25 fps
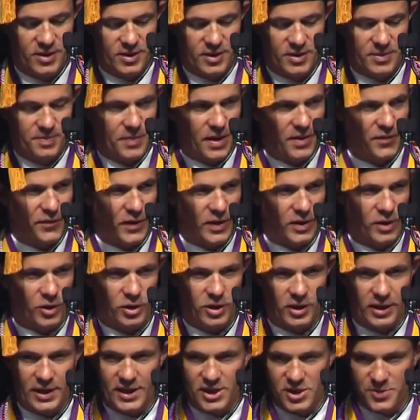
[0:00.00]
My fellow
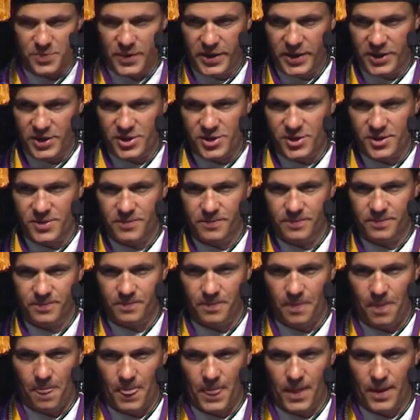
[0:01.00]
classmates,
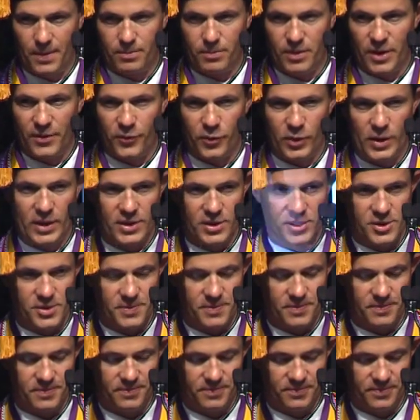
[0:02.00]
my friends,
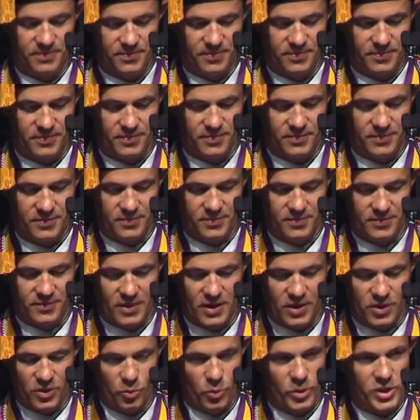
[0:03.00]

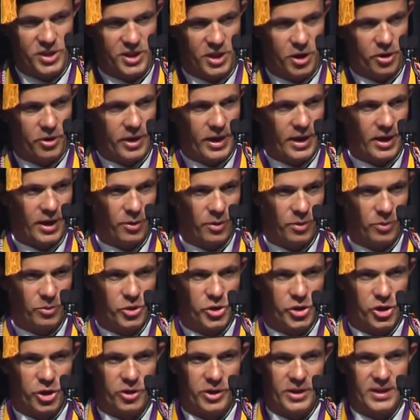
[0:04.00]
we started our own
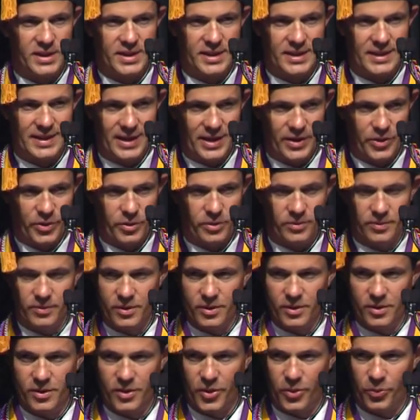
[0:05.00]
journey together
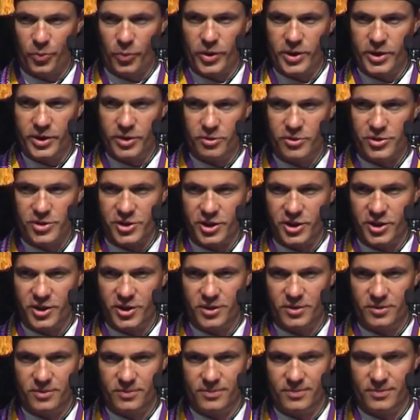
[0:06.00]
3 years
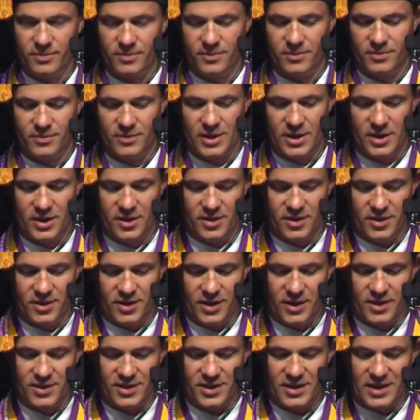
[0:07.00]
ago,
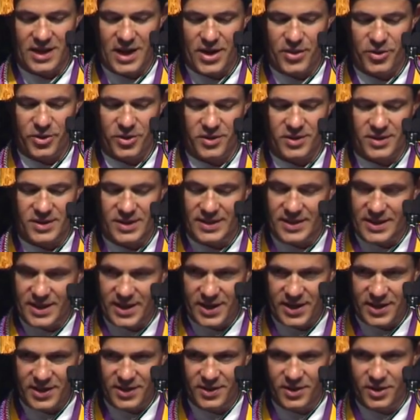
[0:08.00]
and together
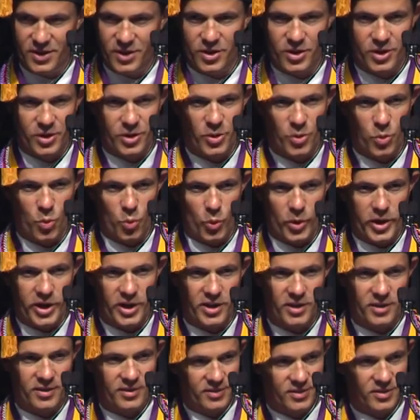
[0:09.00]
today
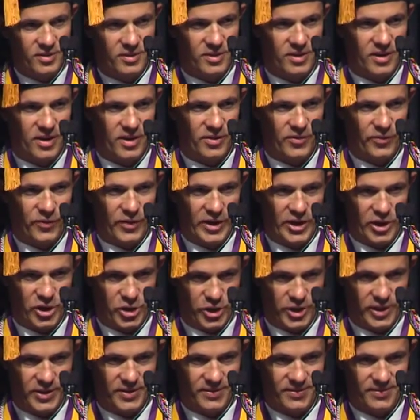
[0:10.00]
we finish
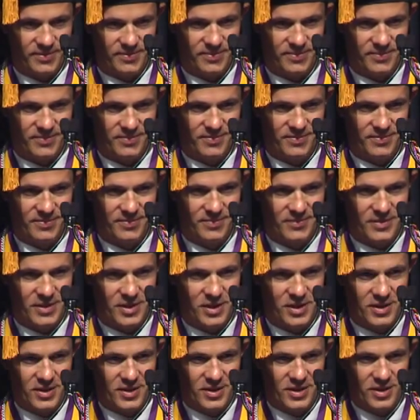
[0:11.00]
it.
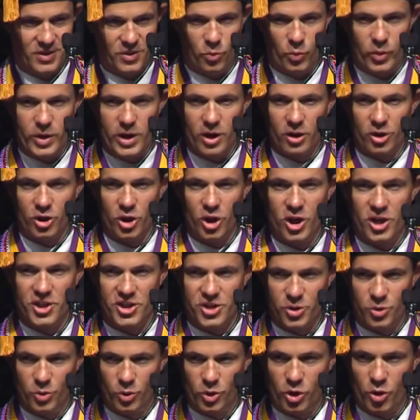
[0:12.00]
We are law
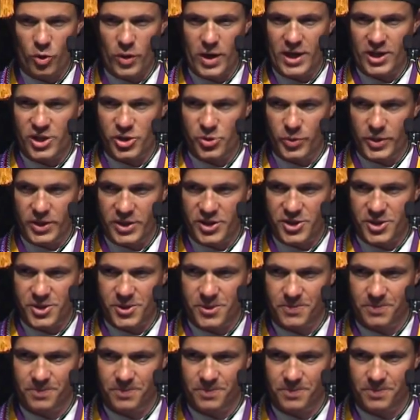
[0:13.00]
school graduates,